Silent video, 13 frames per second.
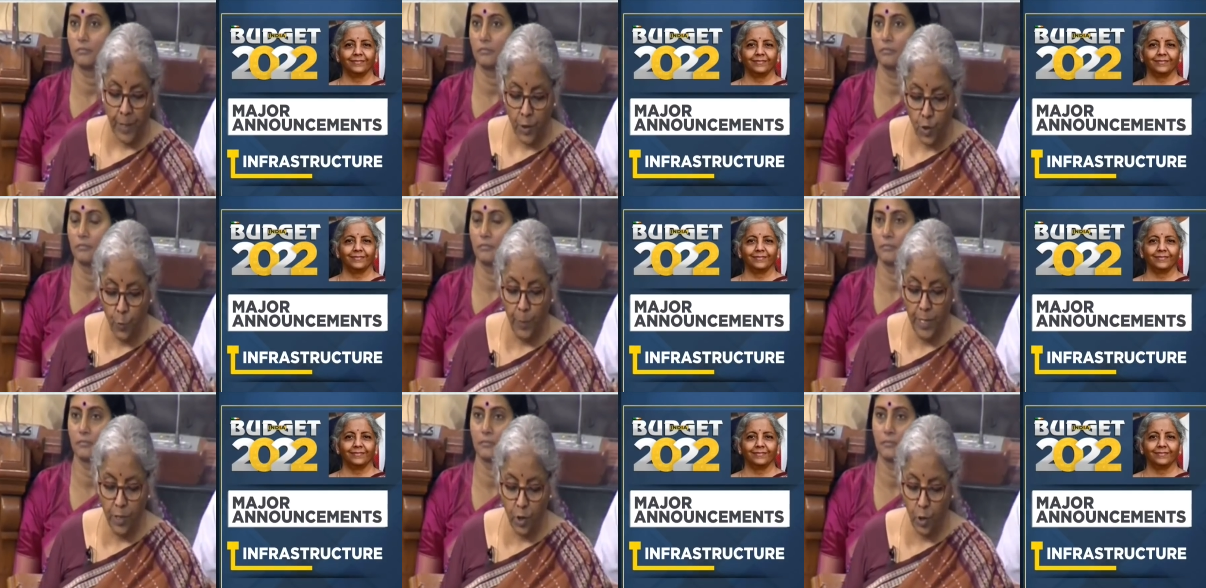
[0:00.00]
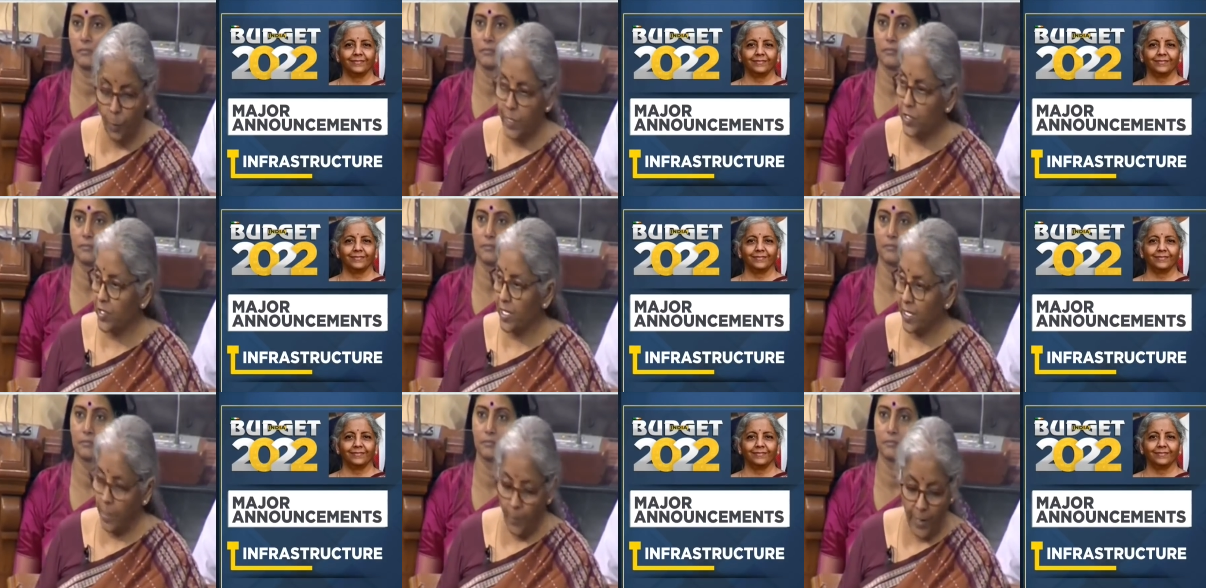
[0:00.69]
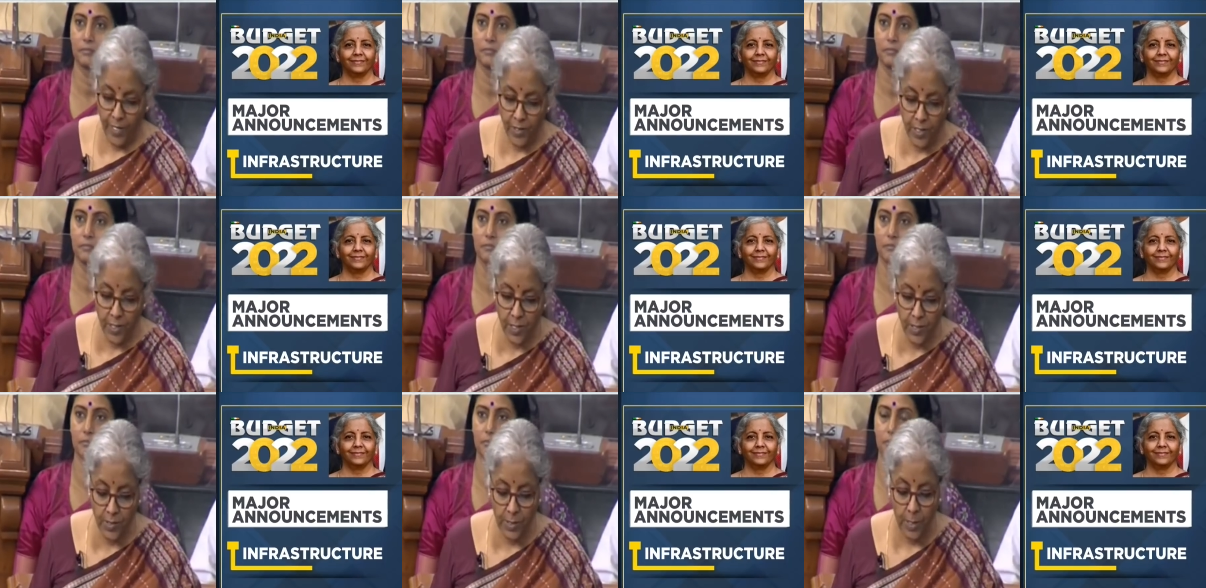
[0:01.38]
Speaker 1: to build domestic
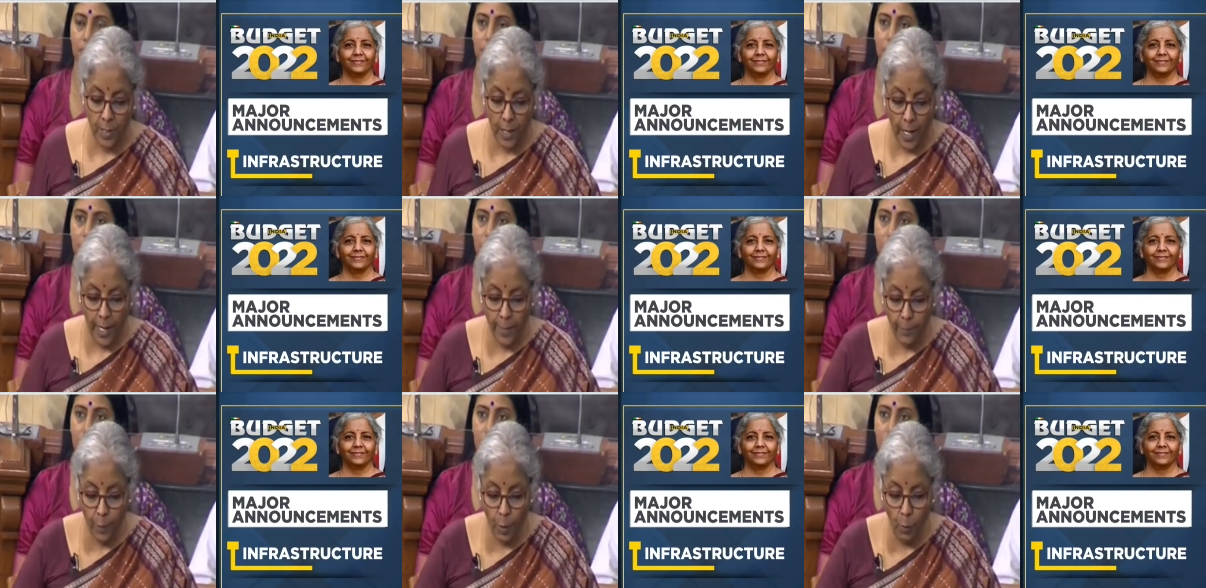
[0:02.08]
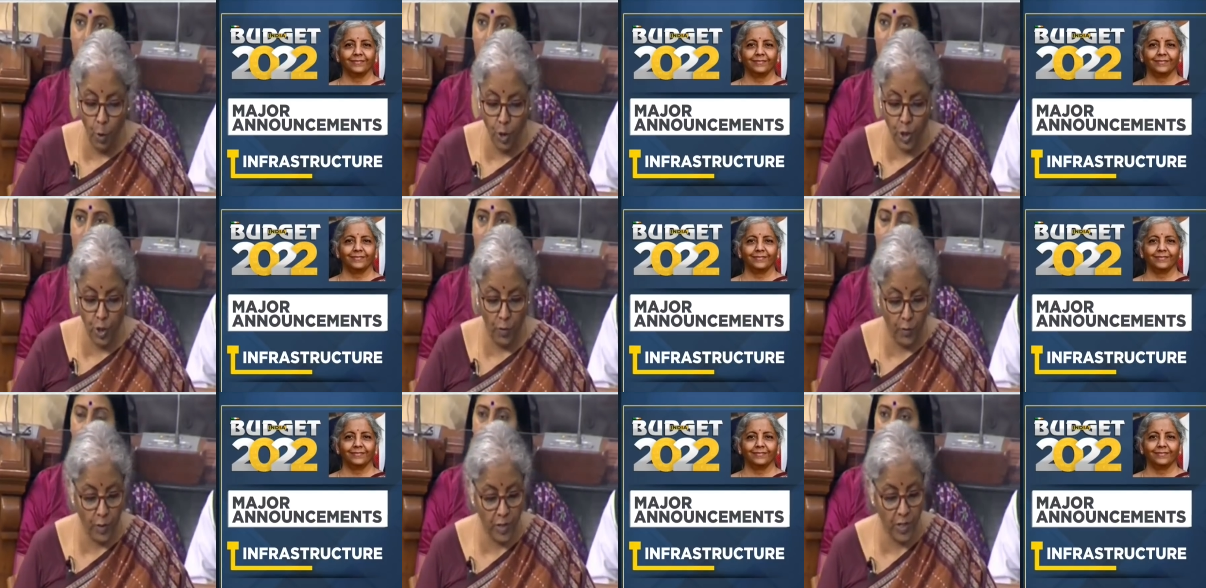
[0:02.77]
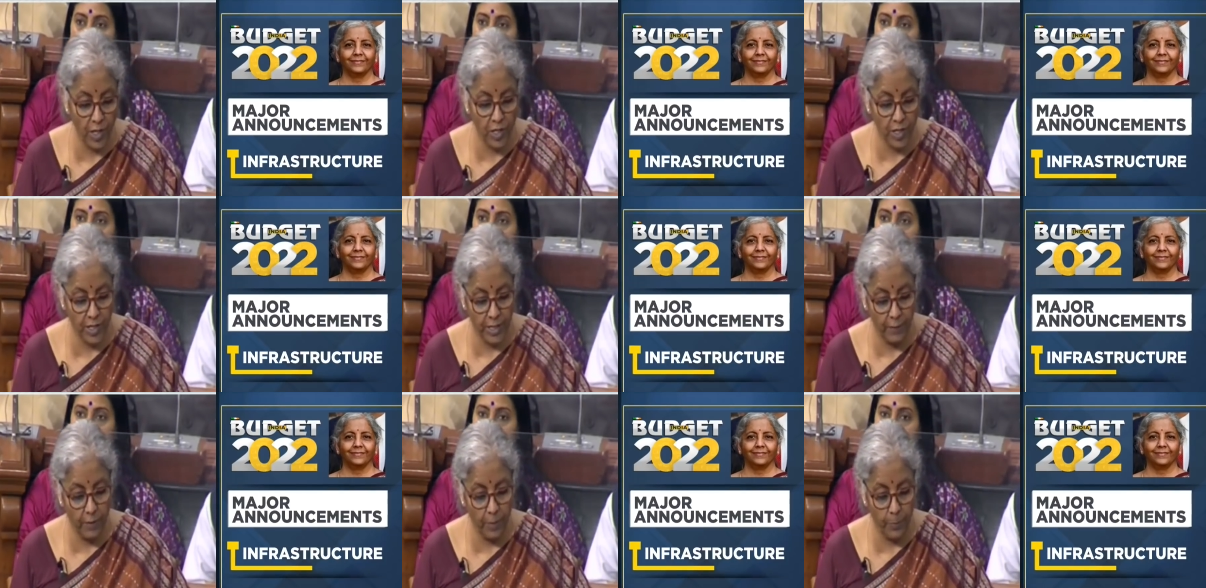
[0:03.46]
capacities and promotion of research and
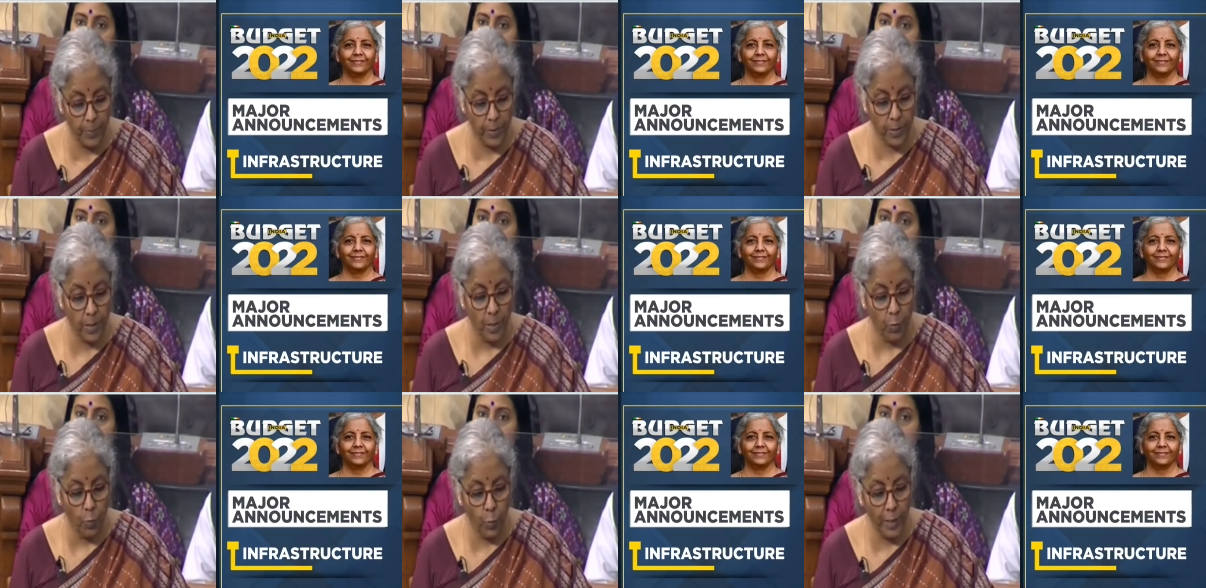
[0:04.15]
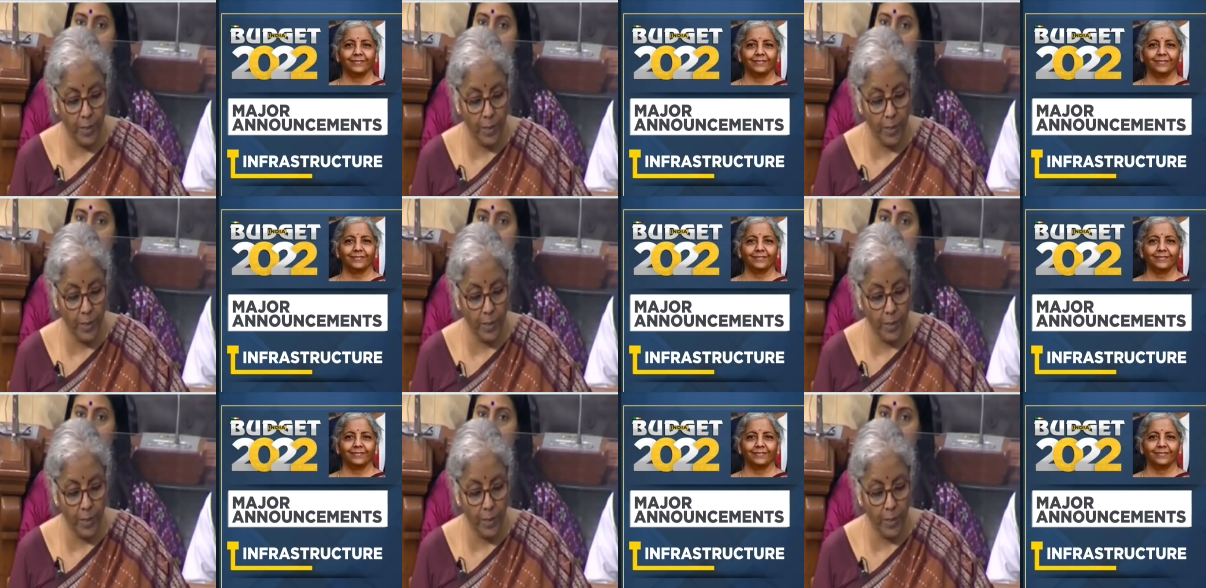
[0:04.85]
development will